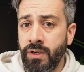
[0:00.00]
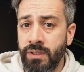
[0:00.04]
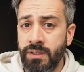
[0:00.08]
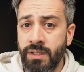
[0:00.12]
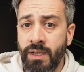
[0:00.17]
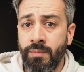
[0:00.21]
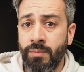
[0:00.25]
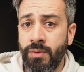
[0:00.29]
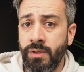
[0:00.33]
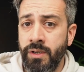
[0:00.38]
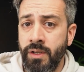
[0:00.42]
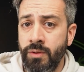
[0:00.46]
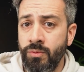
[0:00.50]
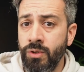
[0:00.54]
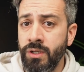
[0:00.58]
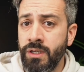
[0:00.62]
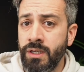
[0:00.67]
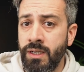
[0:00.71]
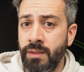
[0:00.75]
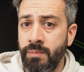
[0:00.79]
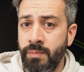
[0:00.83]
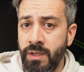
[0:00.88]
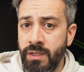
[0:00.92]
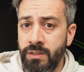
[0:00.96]
example, on a
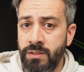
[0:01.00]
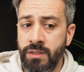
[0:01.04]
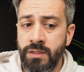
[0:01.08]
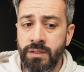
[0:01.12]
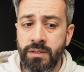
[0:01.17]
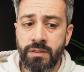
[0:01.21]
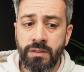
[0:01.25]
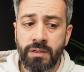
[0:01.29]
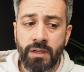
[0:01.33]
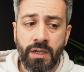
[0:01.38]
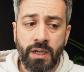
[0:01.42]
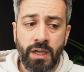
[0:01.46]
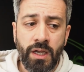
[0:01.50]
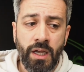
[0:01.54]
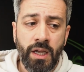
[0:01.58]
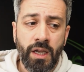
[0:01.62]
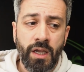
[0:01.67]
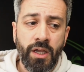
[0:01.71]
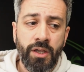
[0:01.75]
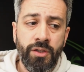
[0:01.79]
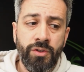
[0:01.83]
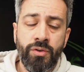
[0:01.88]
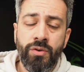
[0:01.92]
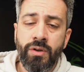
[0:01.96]
weekly basis,
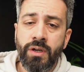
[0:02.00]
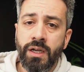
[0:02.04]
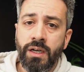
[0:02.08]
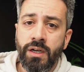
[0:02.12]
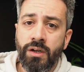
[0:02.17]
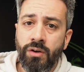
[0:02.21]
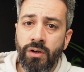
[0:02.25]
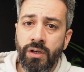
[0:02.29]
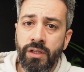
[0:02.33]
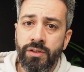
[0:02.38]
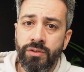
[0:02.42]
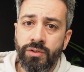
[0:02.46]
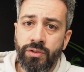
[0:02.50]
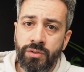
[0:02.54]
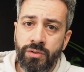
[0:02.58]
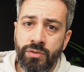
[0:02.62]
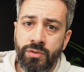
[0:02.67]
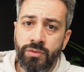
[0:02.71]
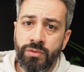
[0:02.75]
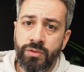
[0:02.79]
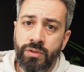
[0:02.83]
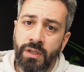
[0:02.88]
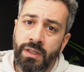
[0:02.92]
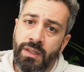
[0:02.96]
you can only
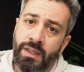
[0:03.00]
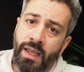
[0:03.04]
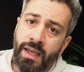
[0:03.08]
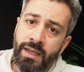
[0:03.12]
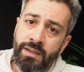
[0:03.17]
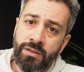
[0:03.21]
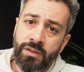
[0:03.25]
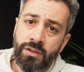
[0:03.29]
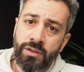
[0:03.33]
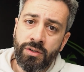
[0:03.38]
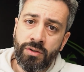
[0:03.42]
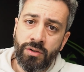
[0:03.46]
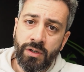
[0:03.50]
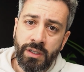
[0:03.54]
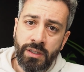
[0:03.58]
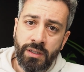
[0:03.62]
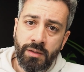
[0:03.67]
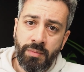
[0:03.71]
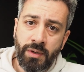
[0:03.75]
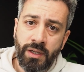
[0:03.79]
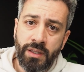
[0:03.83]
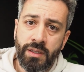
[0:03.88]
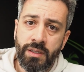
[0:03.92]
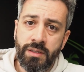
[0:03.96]
introduce a circular
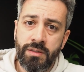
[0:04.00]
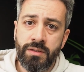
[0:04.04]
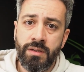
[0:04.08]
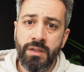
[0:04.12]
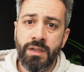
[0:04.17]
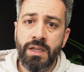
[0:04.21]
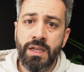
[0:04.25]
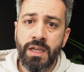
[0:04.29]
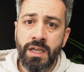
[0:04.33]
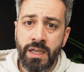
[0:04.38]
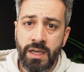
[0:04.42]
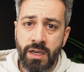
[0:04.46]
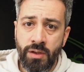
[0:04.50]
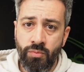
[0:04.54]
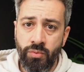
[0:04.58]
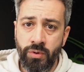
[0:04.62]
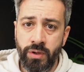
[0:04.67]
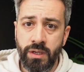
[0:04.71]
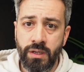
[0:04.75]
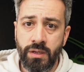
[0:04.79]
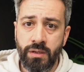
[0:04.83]
dependency in a week.